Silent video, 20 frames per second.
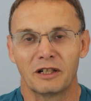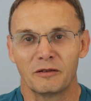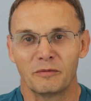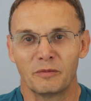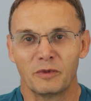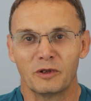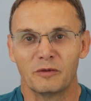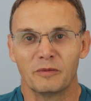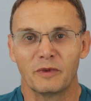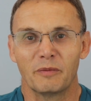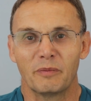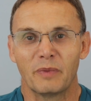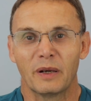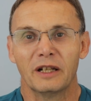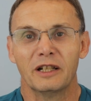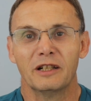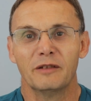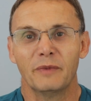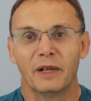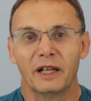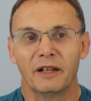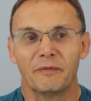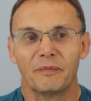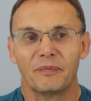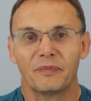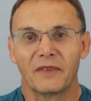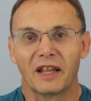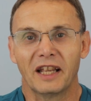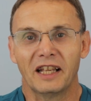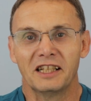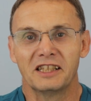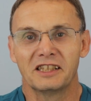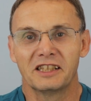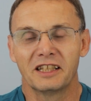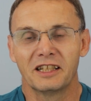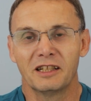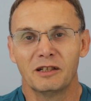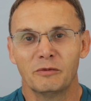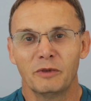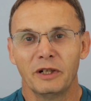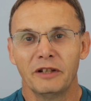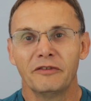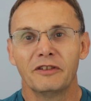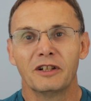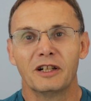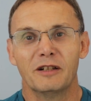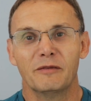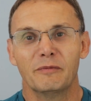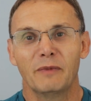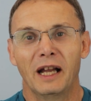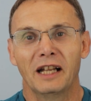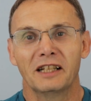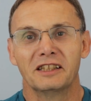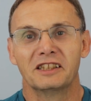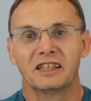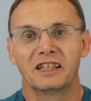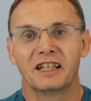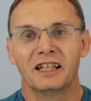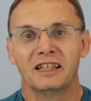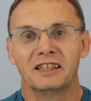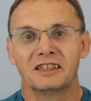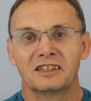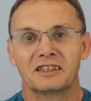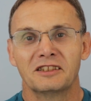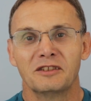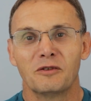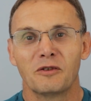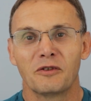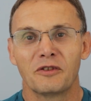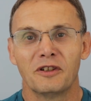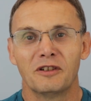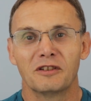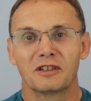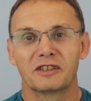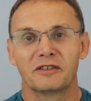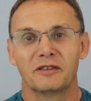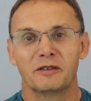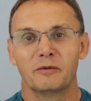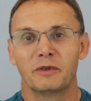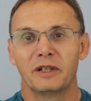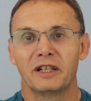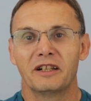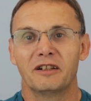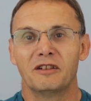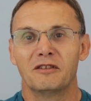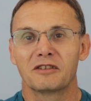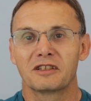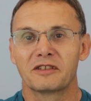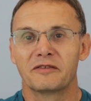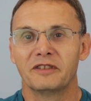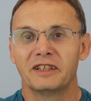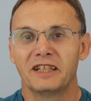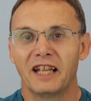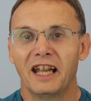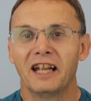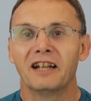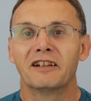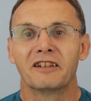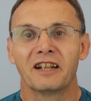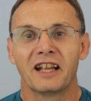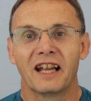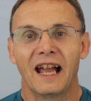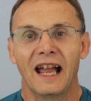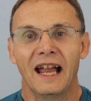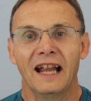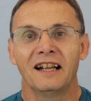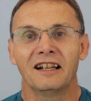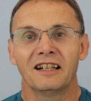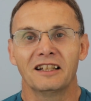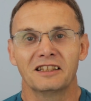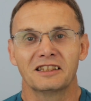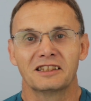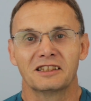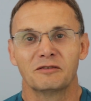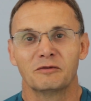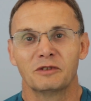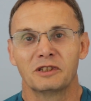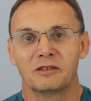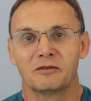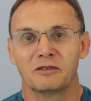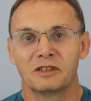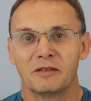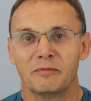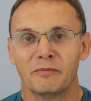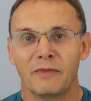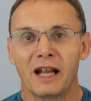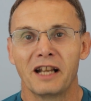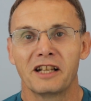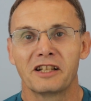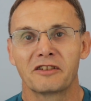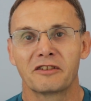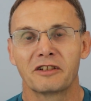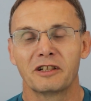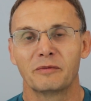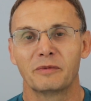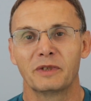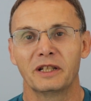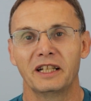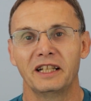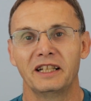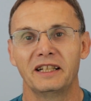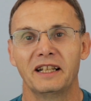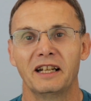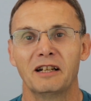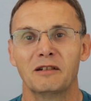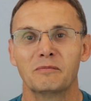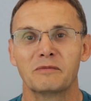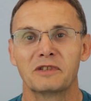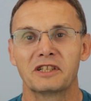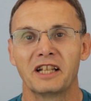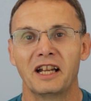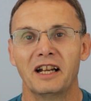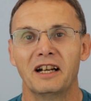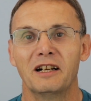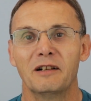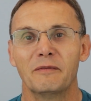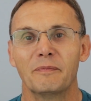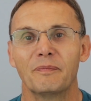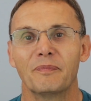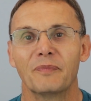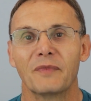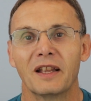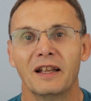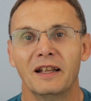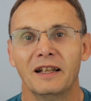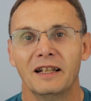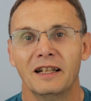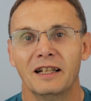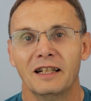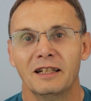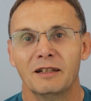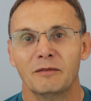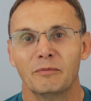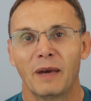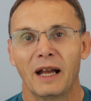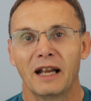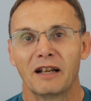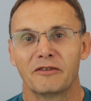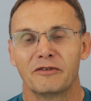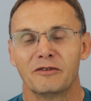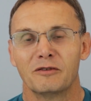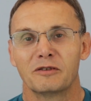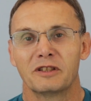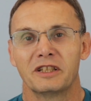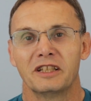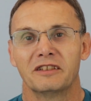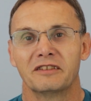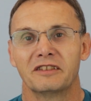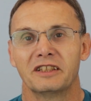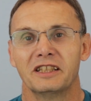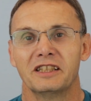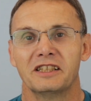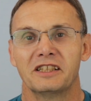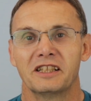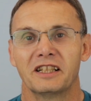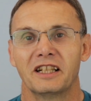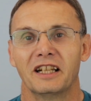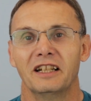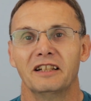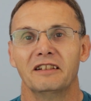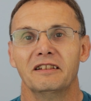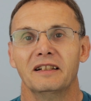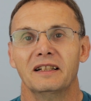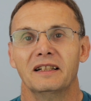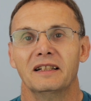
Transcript: I'd bought my permit, he said, "Oh, we've got a match against North Oxford. We're Oxford area anglers," which was a match group that he'd helped set up back 40 odd years ago.